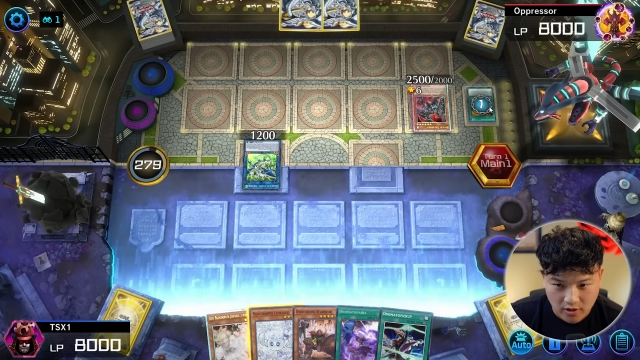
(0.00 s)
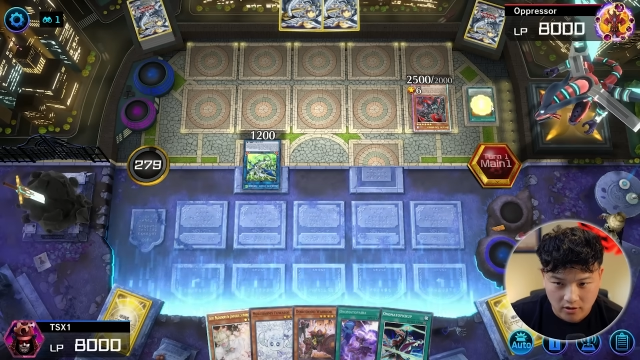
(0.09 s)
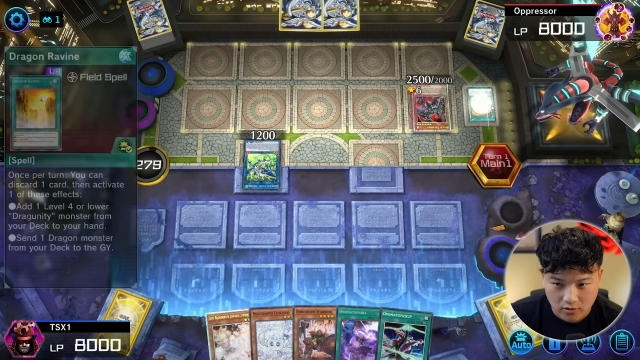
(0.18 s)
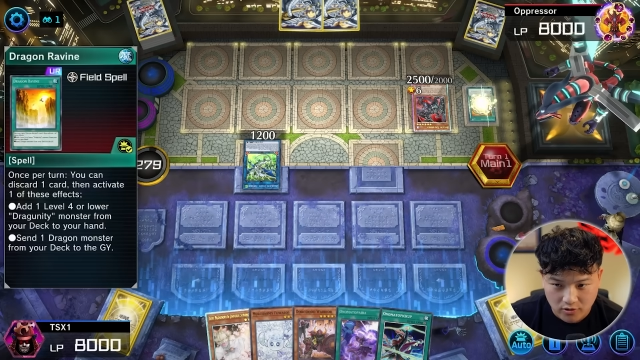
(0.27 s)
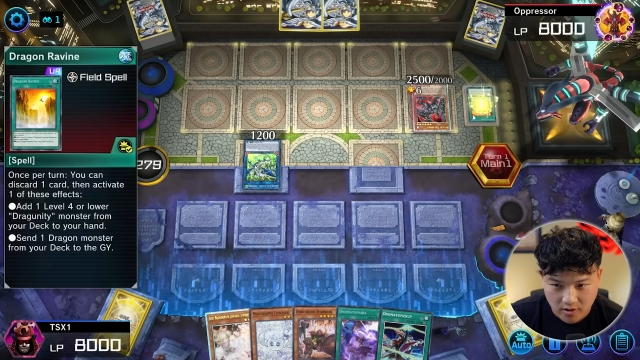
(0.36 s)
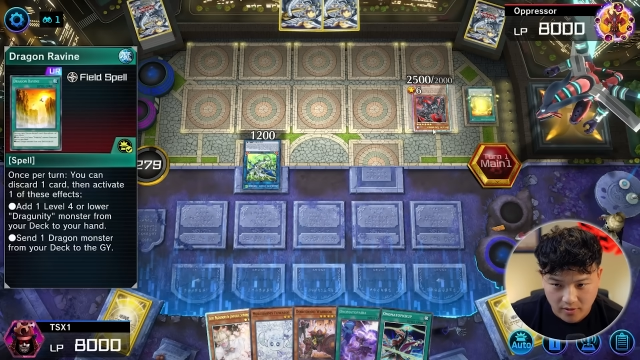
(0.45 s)
do
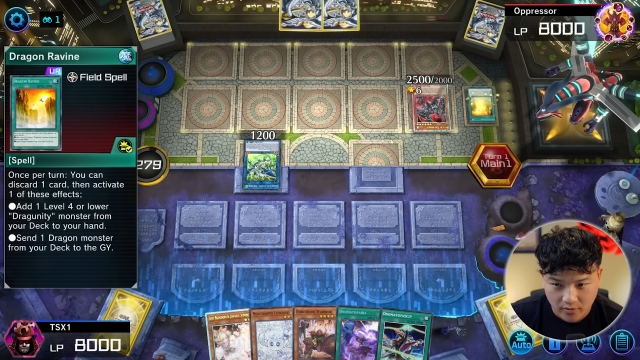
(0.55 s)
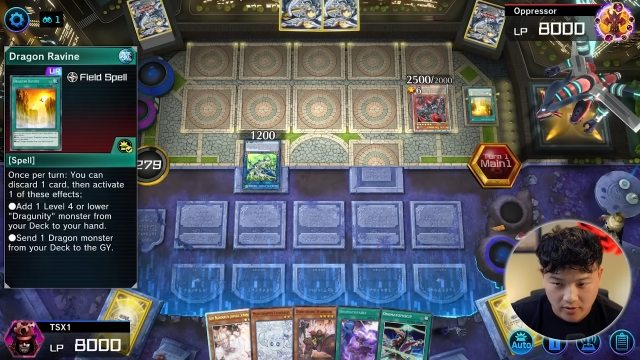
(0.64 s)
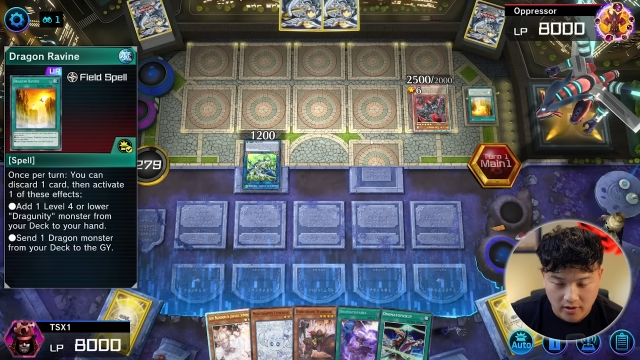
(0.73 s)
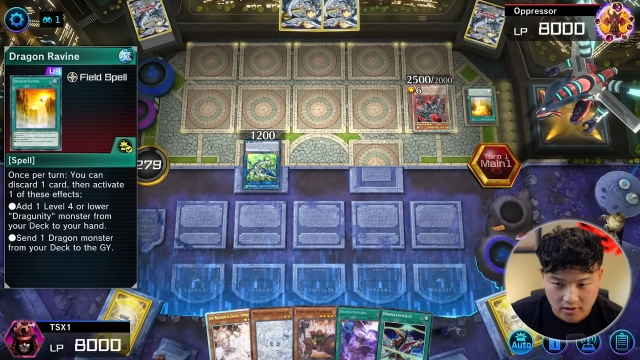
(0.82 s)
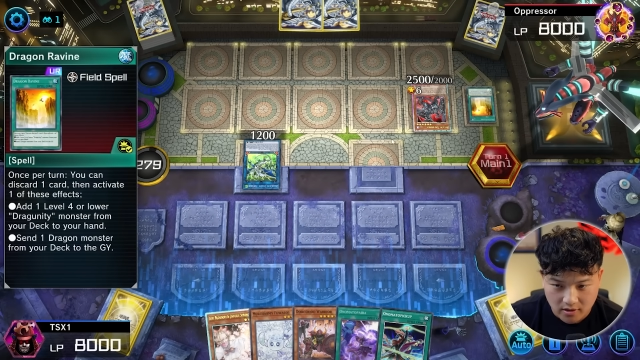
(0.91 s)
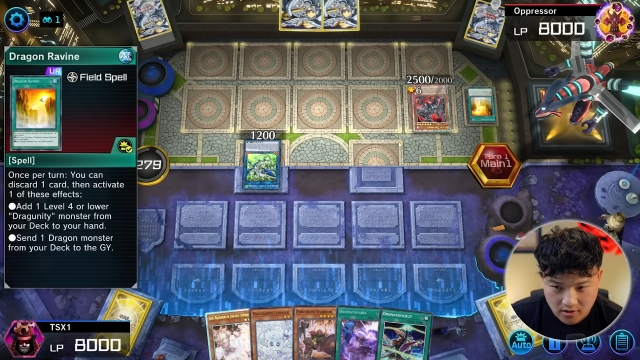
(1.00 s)
something with
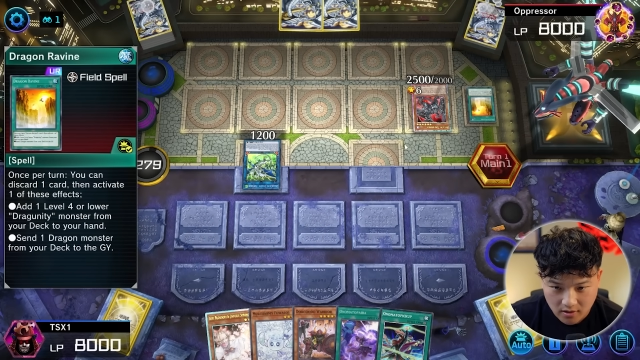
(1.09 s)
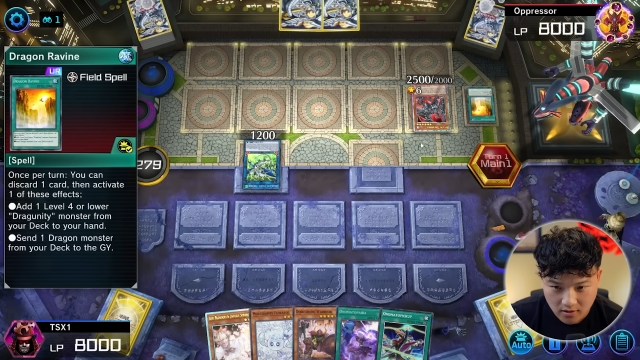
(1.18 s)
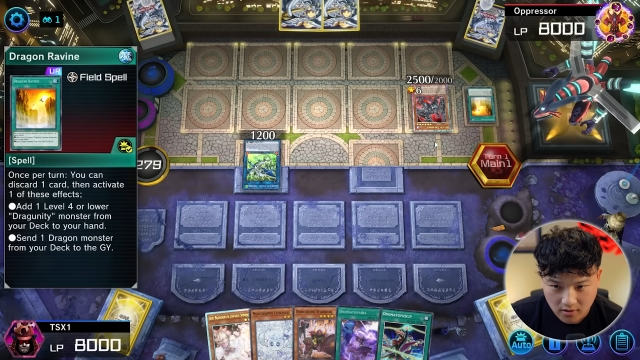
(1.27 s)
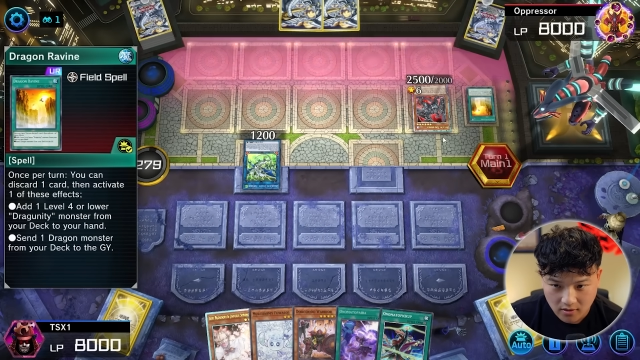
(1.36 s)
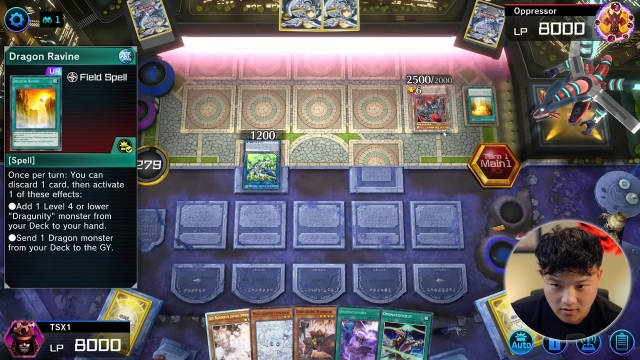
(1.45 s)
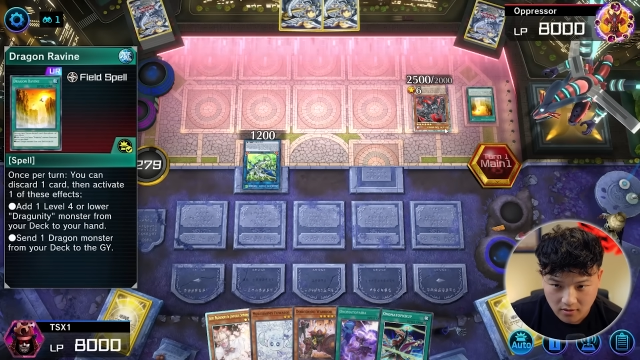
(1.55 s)
this.
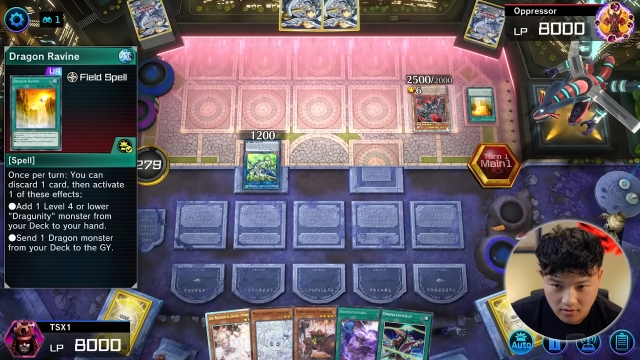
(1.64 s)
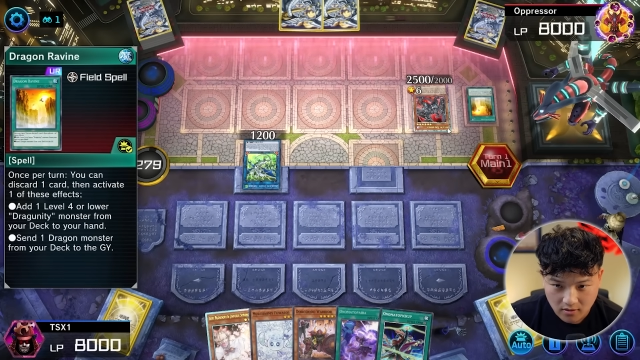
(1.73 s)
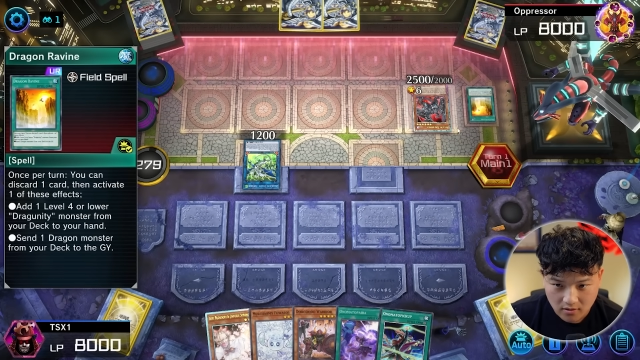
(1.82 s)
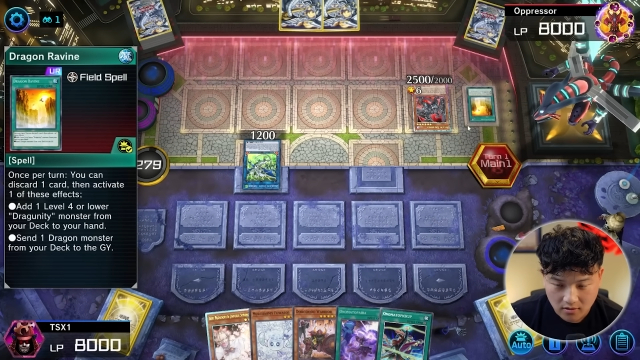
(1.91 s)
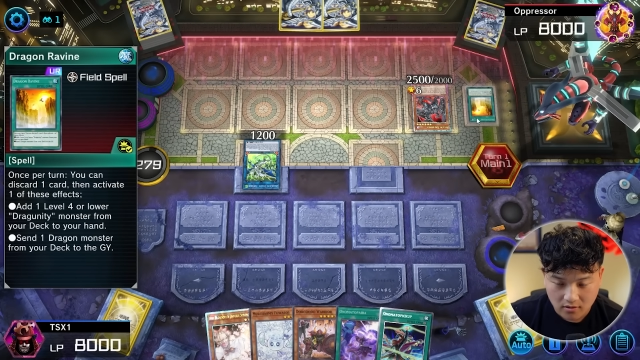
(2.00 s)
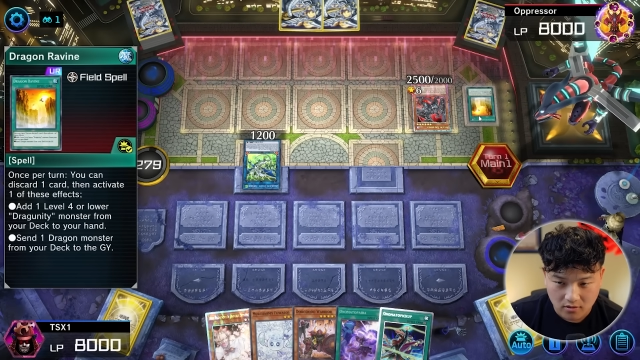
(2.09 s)

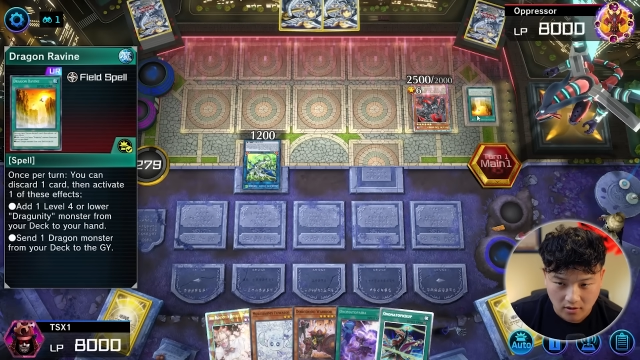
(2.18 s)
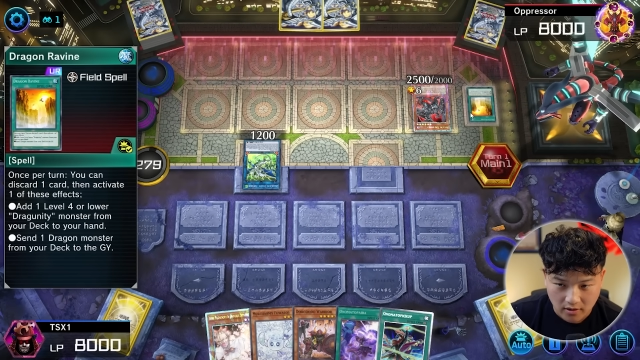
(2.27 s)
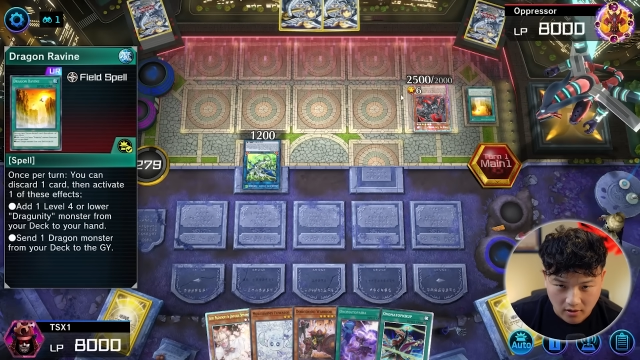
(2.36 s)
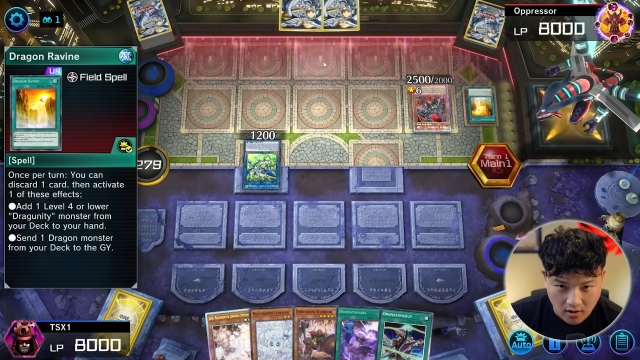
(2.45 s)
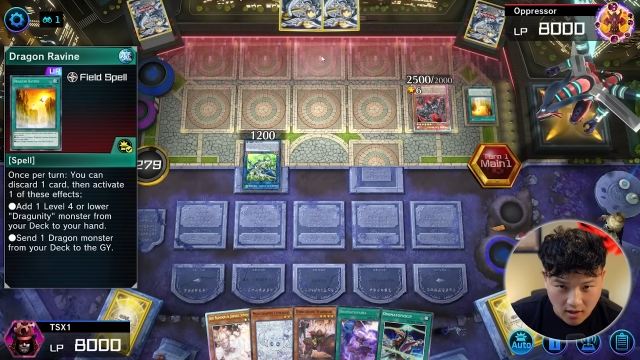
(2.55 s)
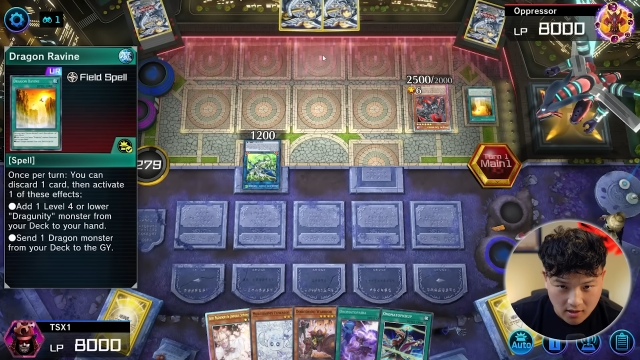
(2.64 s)
So on
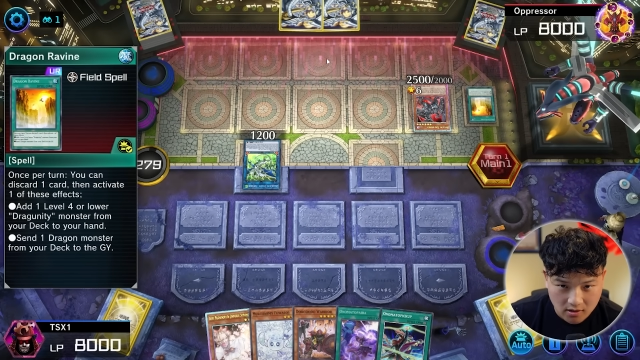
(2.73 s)
cost,